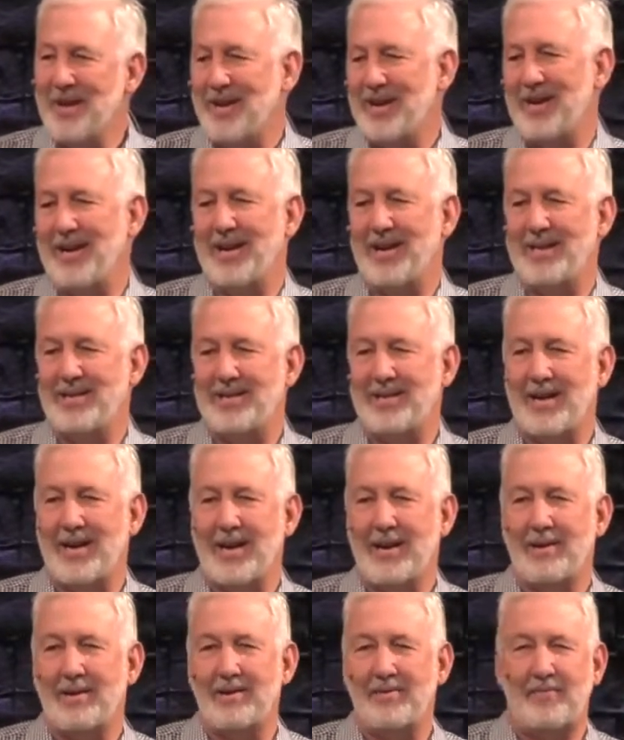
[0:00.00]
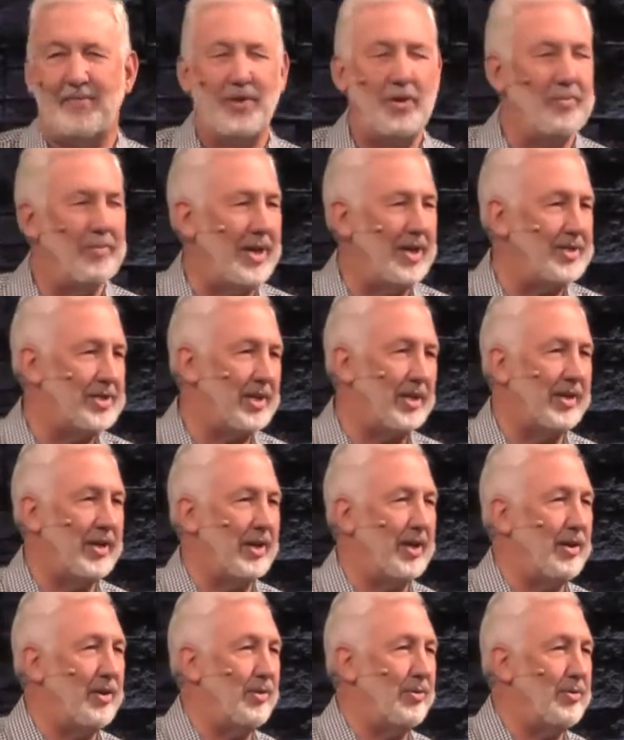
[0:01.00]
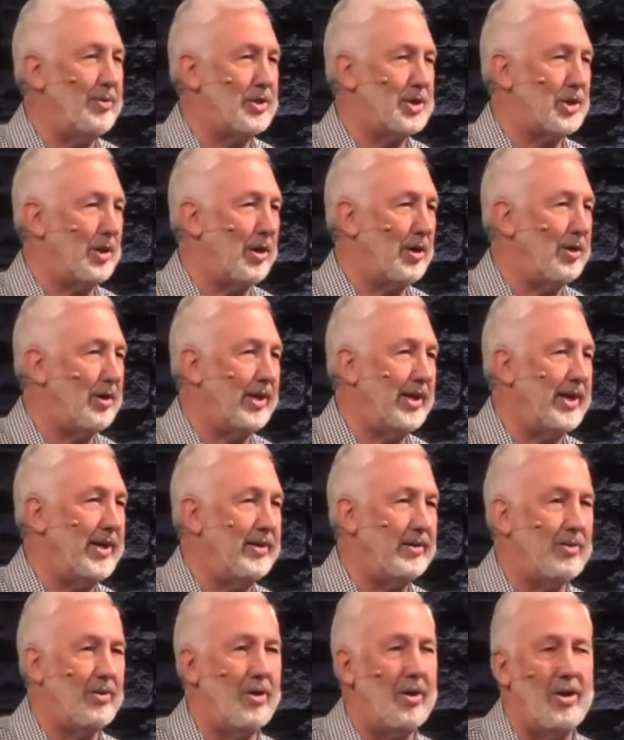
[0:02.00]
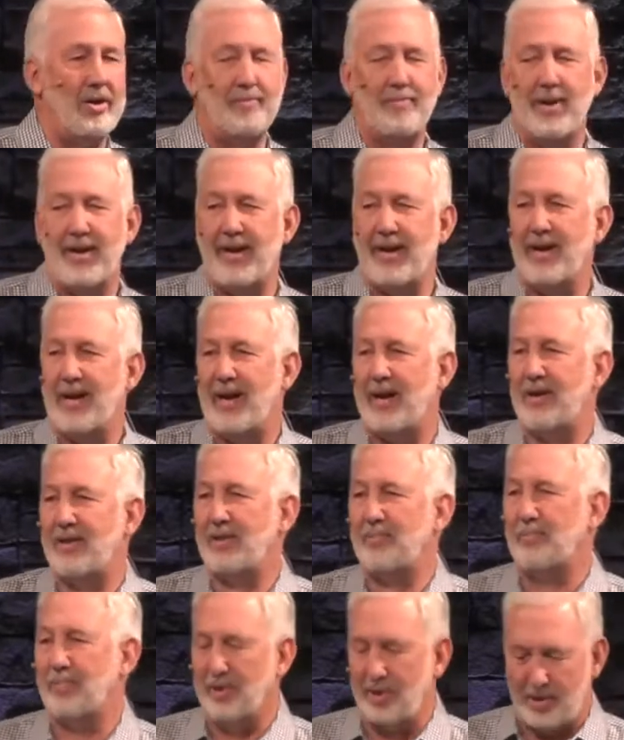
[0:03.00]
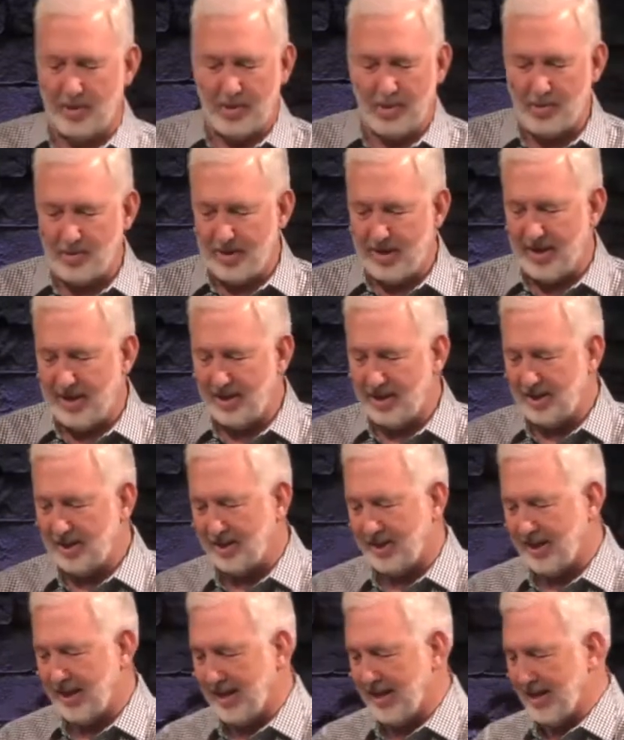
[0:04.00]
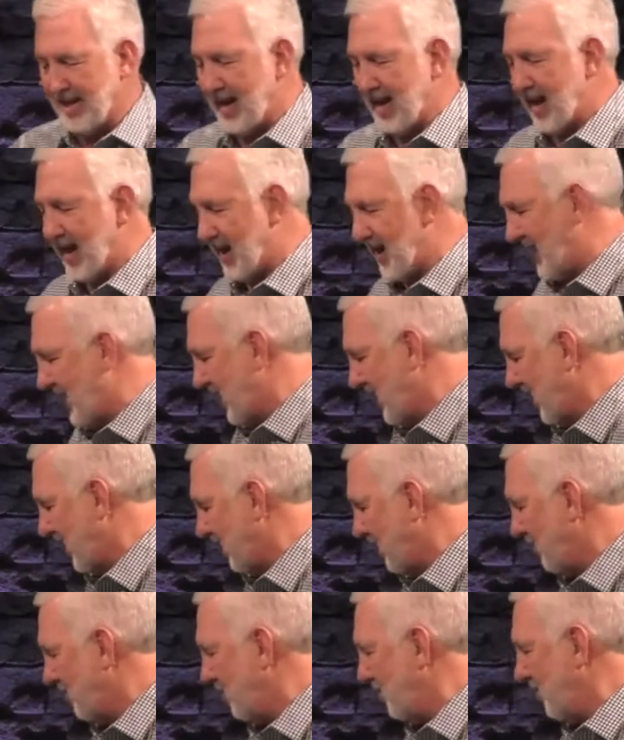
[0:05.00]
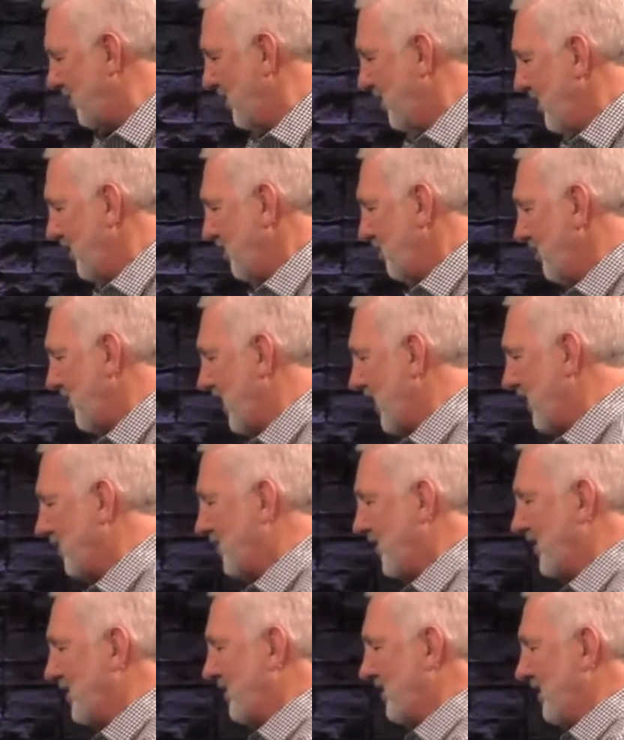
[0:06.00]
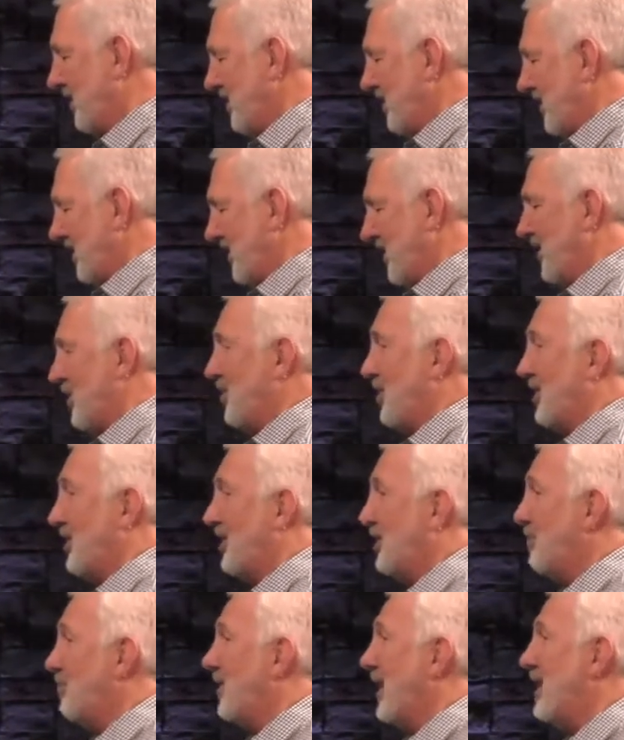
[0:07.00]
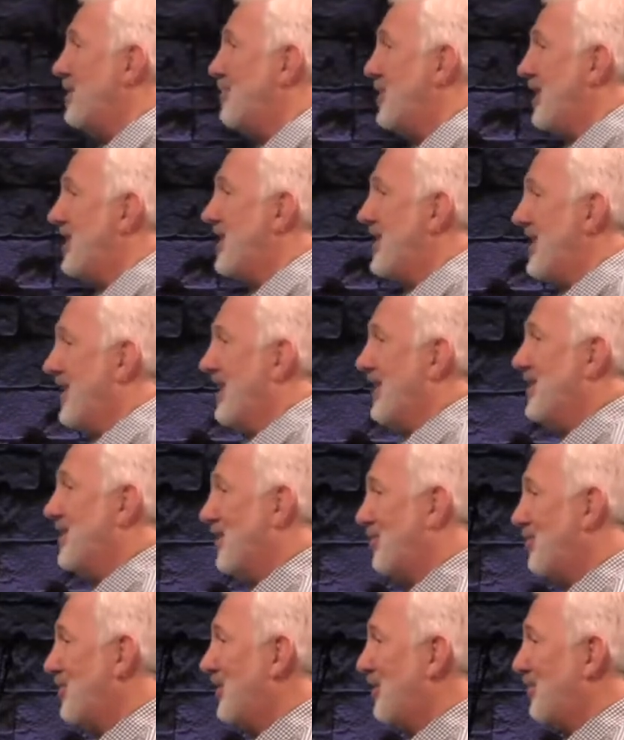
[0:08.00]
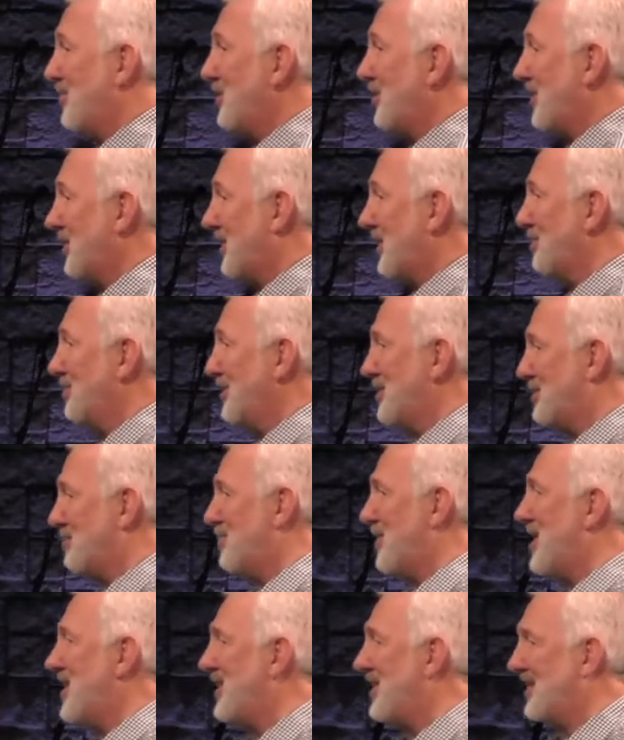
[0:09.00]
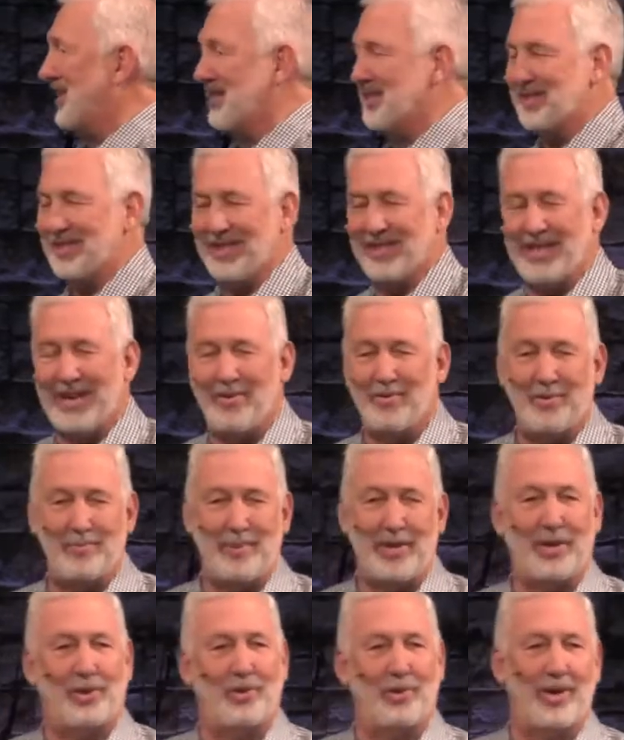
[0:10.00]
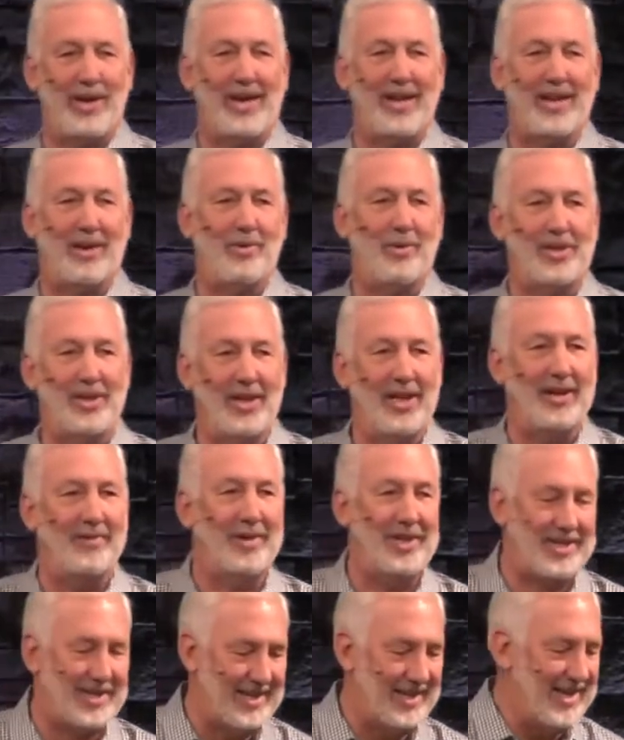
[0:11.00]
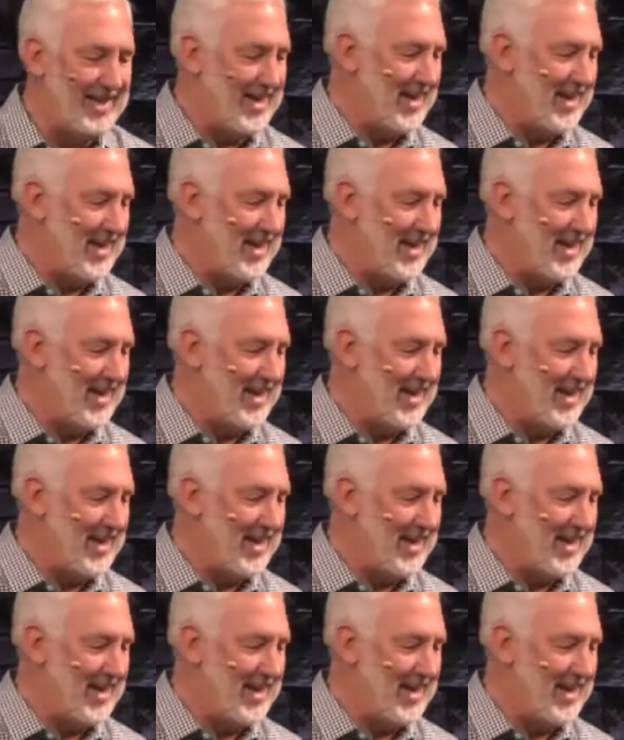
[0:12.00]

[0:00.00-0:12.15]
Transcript: And uh, a few months ago, Charlie called me out of the blue, and he just said, "Hey, uh, we're we're having you know another baby, and I wondered if you could come and speak." And I said, "That would be great. I would love it."